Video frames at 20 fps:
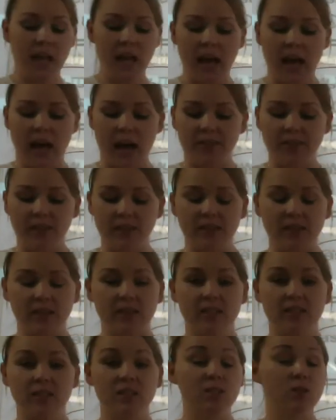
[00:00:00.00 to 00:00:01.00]
I think that
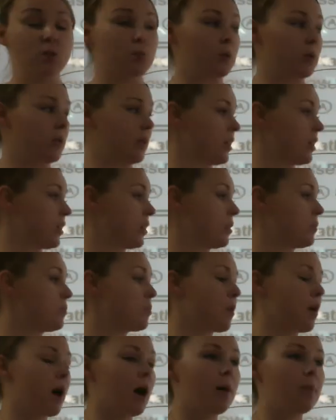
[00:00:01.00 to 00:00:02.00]
this is a really good
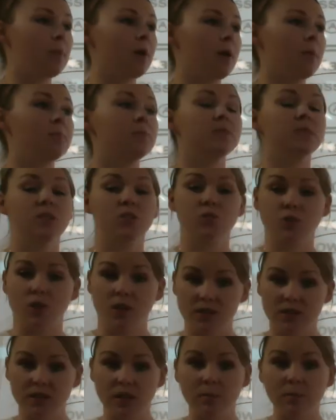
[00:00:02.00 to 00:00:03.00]
problem to draw
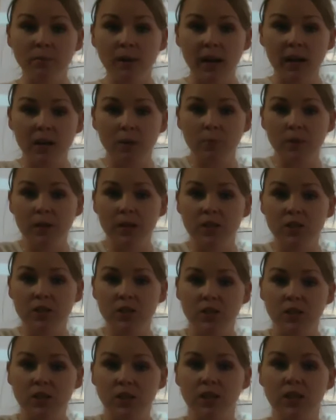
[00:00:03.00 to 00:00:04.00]
some kind of
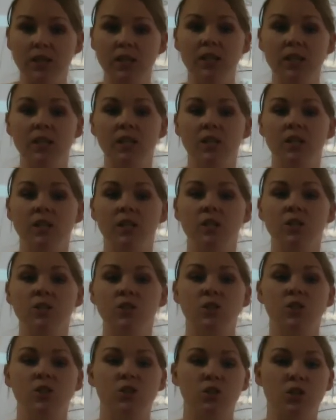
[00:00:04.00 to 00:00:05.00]
picture
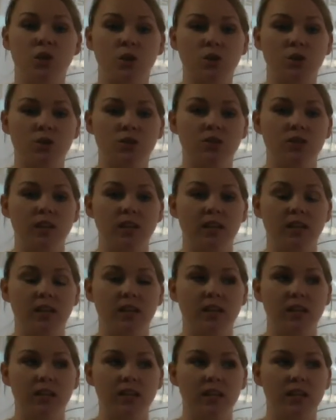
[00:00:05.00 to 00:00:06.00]
to show your
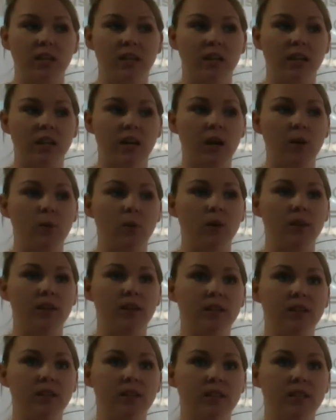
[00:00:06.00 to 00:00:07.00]
thinking. I really
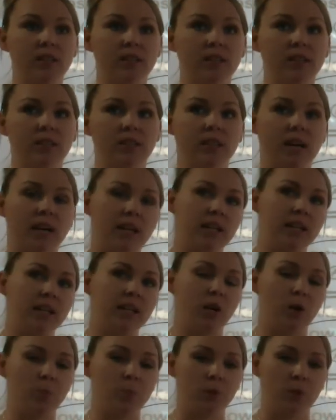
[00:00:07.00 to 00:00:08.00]
think that that can
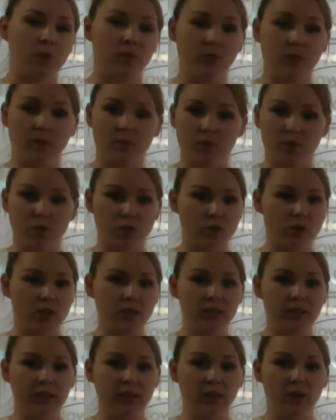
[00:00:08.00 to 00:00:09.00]
help you. If you're
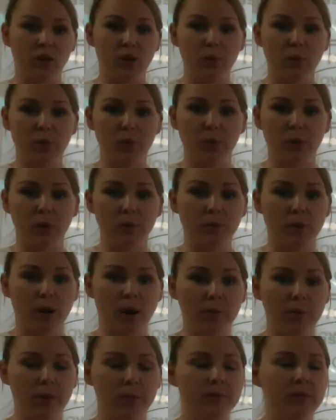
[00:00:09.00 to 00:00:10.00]
struggling at all with word
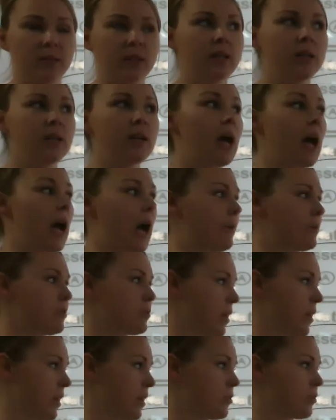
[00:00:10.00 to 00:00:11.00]
problems, I would
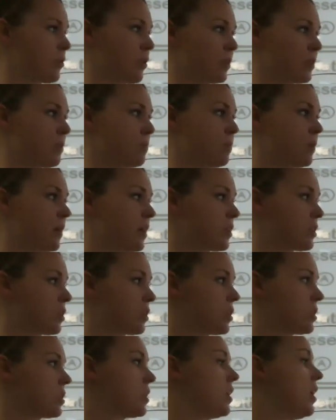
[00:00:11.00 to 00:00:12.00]
try to draw some
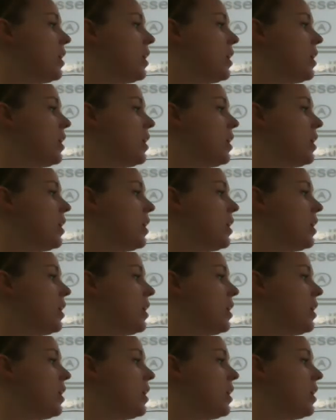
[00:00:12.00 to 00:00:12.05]
pictures.